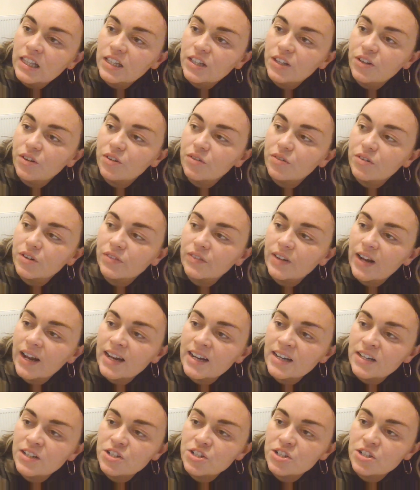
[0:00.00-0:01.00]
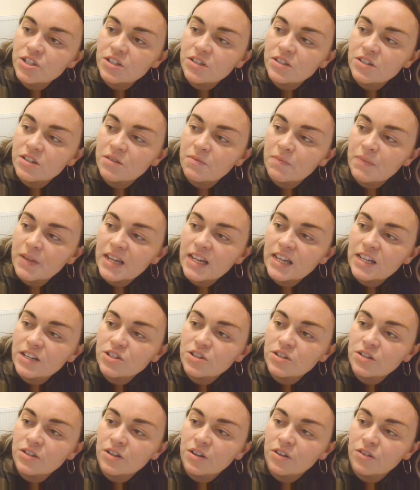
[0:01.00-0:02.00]
You've arranged to
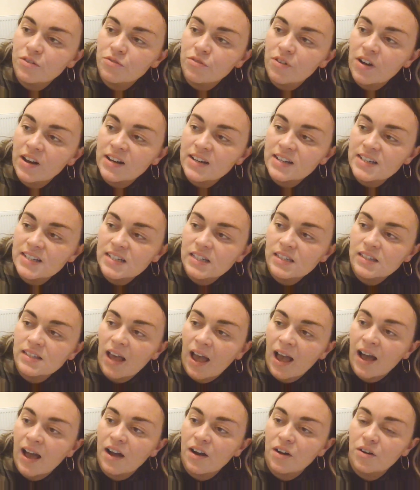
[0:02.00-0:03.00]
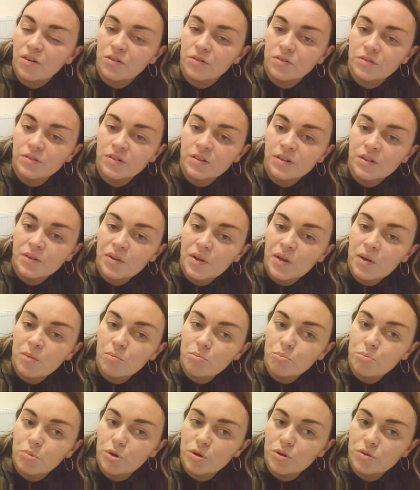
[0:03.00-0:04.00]
meet your friend in town,
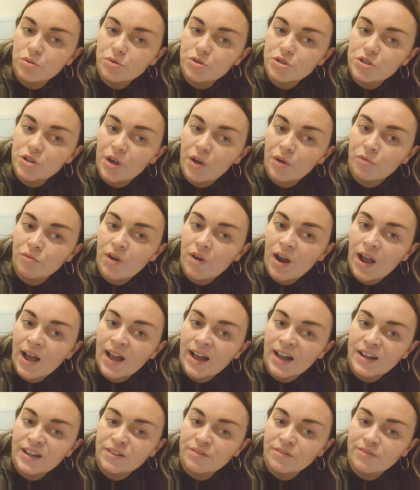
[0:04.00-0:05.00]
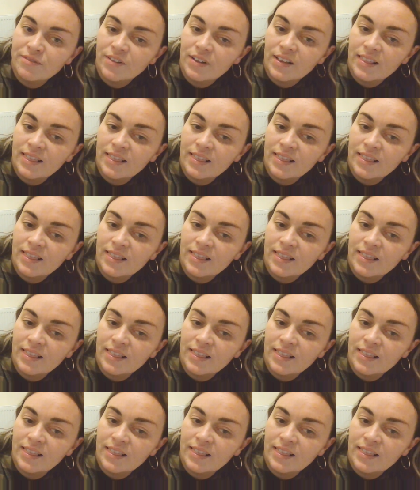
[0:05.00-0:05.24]
but arrive